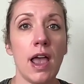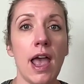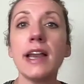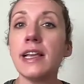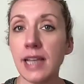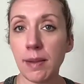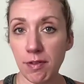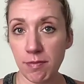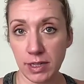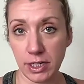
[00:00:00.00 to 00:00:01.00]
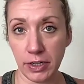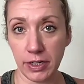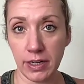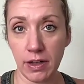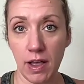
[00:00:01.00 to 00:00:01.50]
any type of
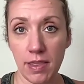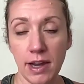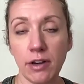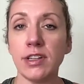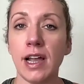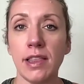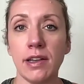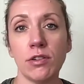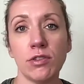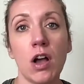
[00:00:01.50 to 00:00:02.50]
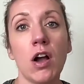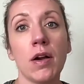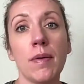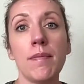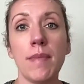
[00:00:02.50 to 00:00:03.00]
material that your dilators
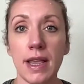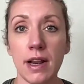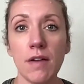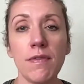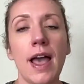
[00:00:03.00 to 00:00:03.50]
are made of.